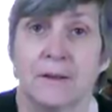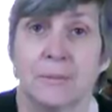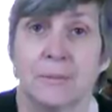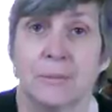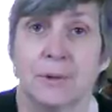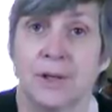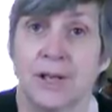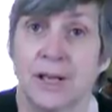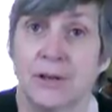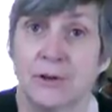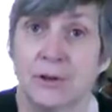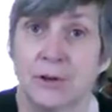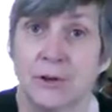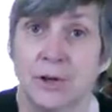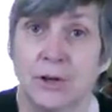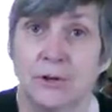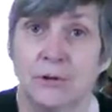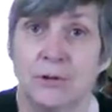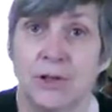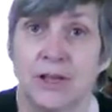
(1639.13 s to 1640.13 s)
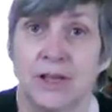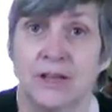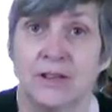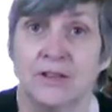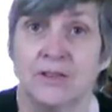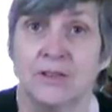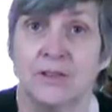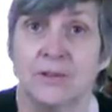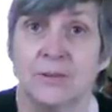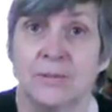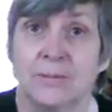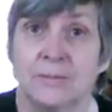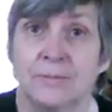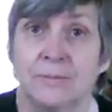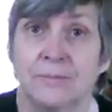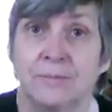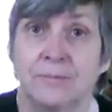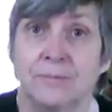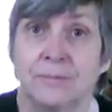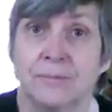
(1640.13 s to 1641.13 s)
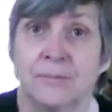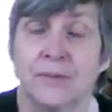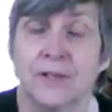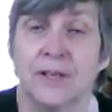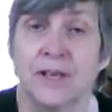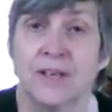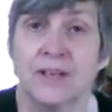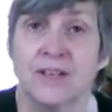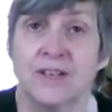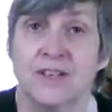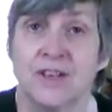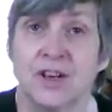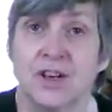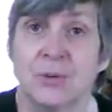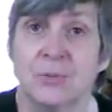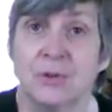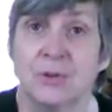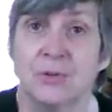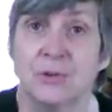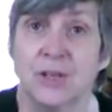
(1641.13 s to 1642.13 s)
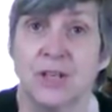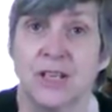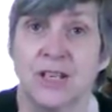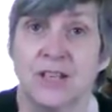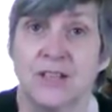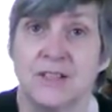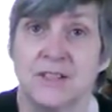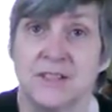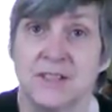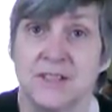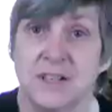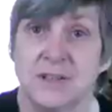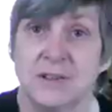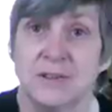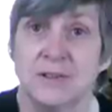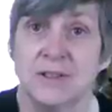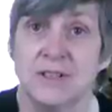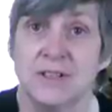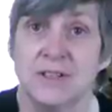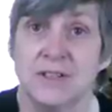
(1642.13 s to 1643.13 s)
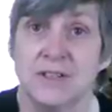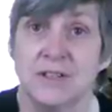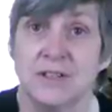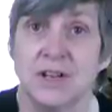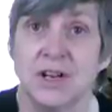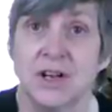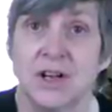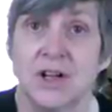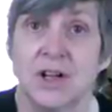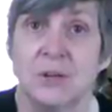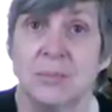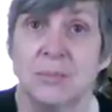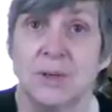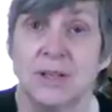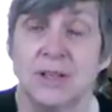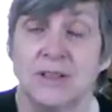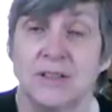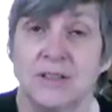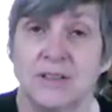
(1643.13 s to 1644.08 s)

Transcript: And now you know that. Anytime you need stillness and calmness,